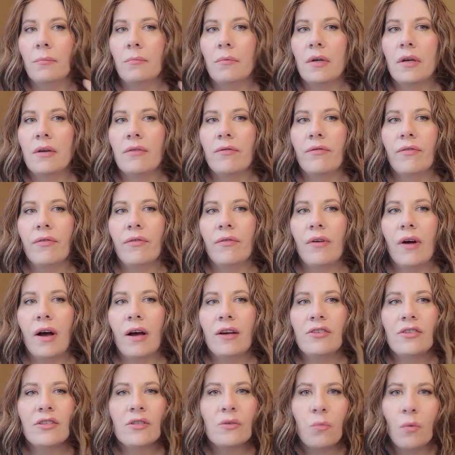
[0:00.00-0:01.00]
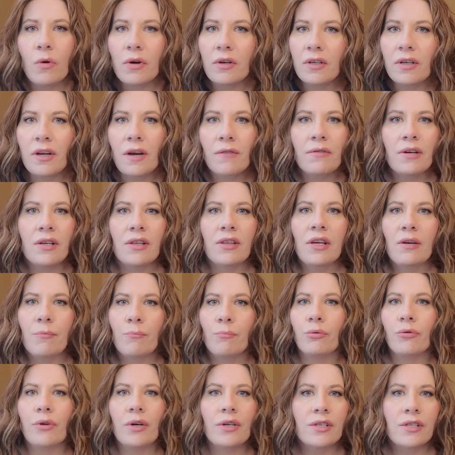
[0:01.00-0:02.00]
If I just wanted everything
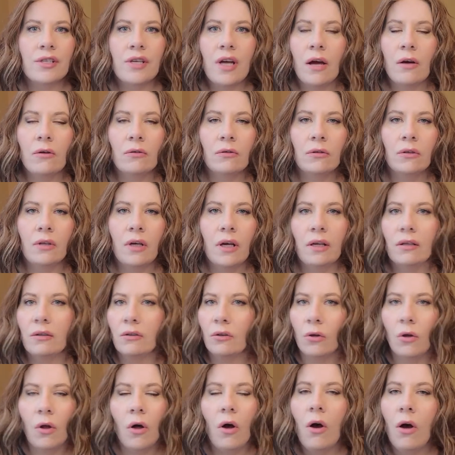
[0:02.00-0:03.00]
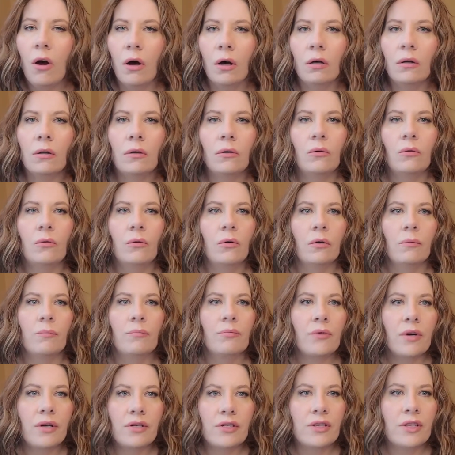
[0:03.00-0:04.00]
brushed out and long or
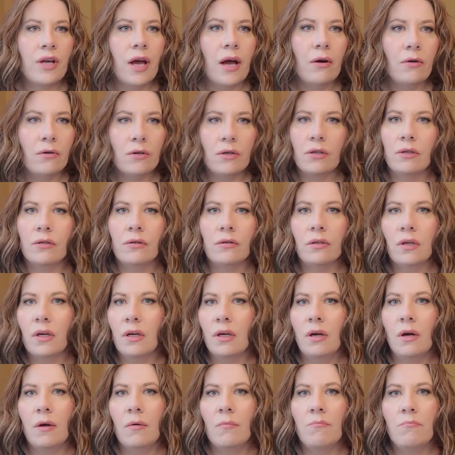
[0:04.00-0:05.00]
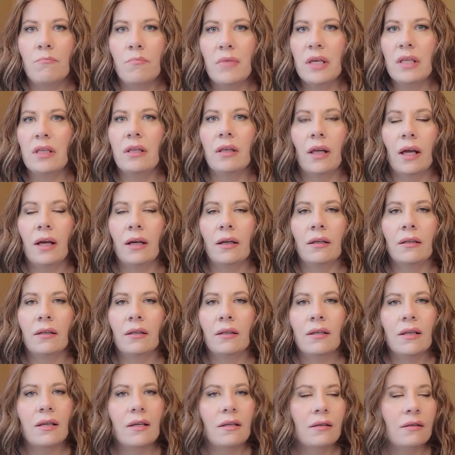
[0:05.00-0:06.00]
brushed out in mid-length,
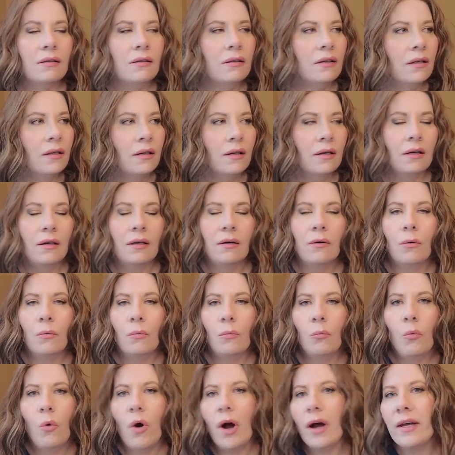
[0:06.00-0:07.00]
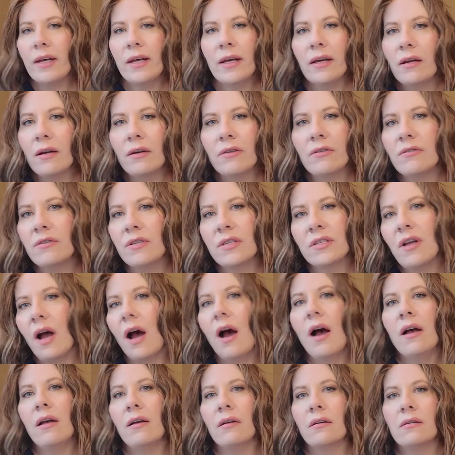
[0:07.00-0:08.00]
then why get other
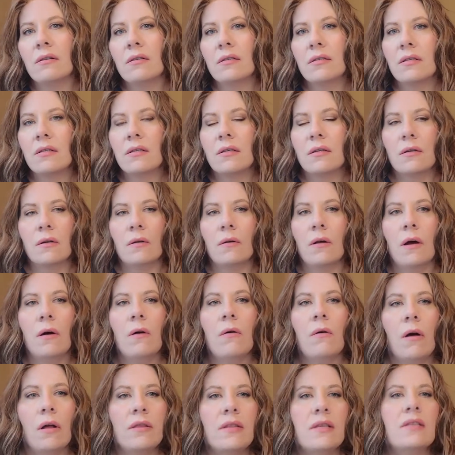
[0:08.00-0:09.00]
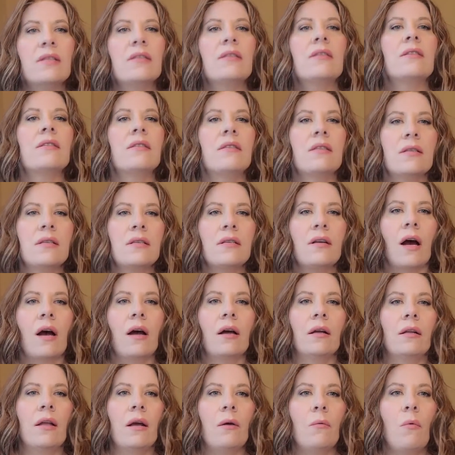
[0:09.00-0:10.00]
styles? You know, this is the
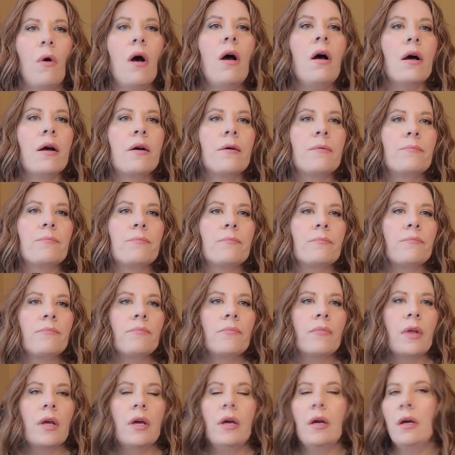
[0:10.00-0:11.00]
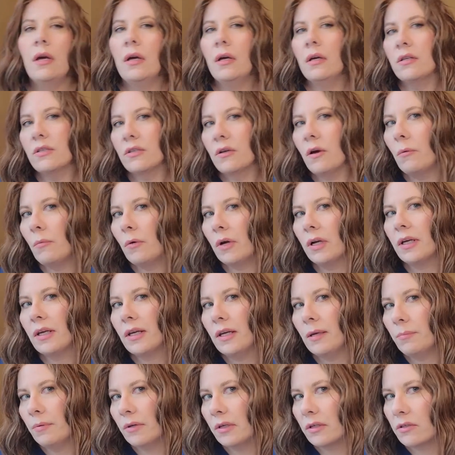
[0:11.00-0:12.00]
style I want. So I want to
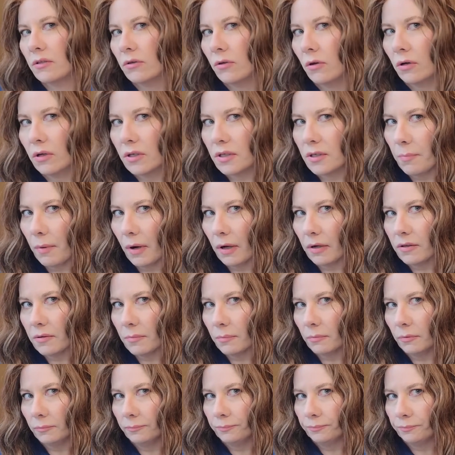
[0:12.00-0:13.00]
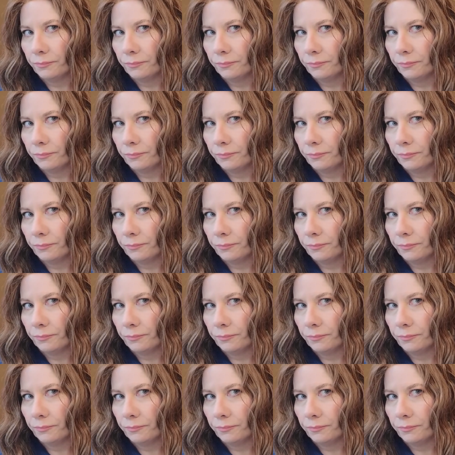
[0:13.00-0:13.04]
keep it as long as possible.